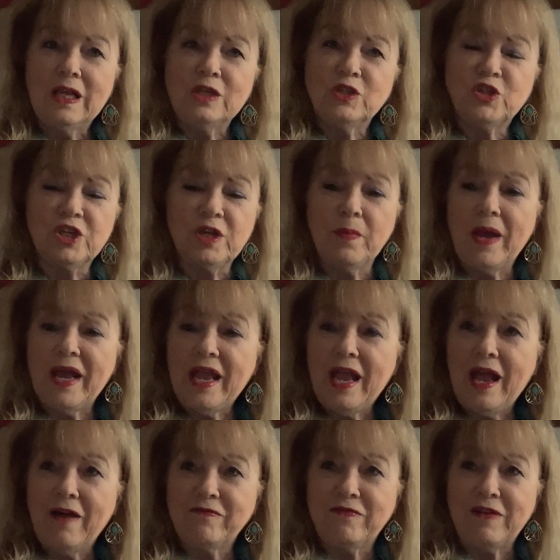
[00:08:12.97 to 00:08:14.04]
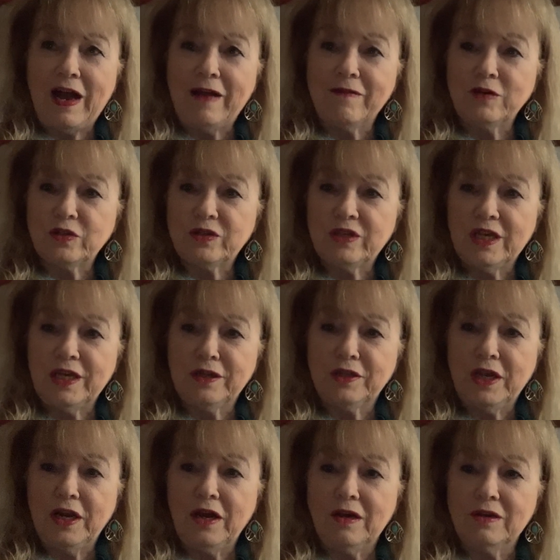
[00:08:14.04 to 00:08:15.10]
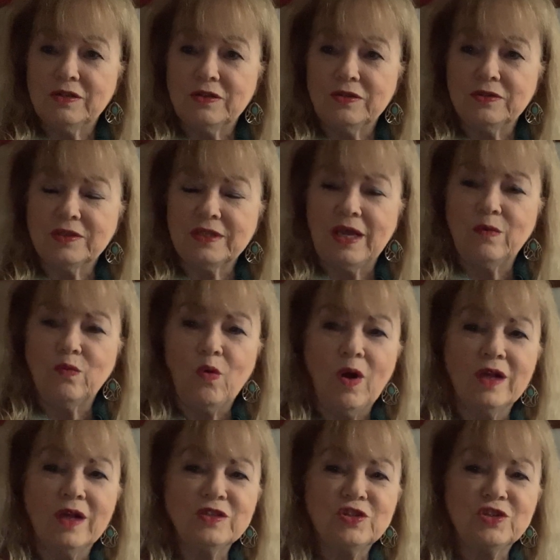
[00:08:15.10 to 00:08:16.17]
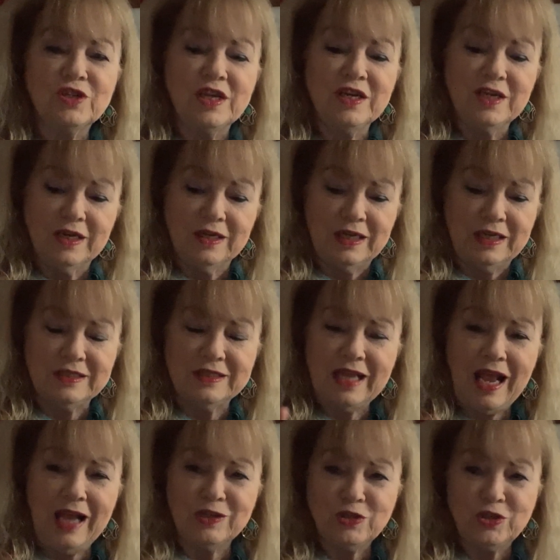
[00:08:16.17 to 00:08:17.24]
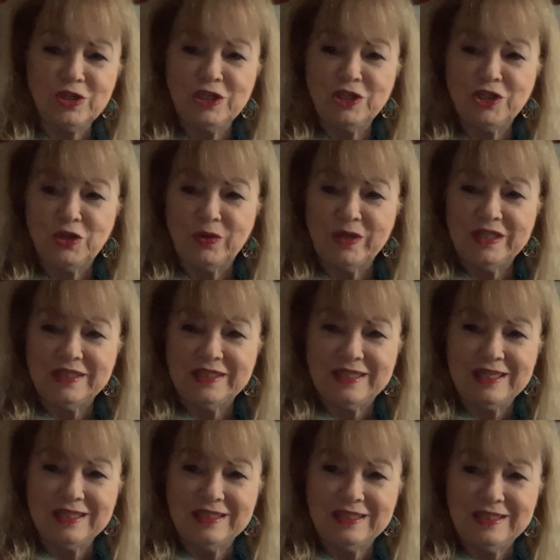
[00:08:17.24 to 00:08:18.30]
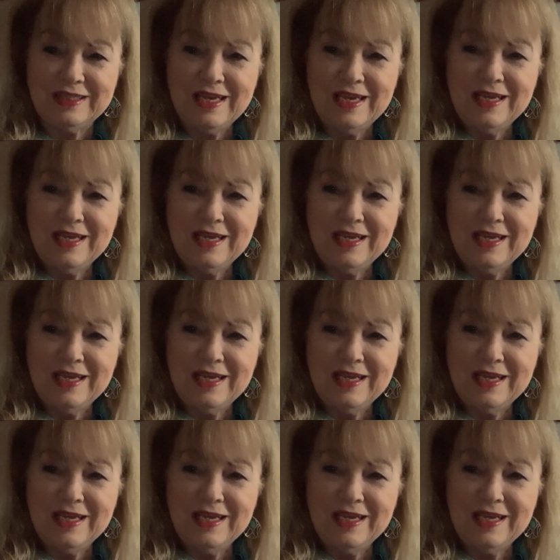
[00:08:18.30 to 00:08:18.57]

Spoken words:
she may have 5 or 10 characters, and what she does, how she treats this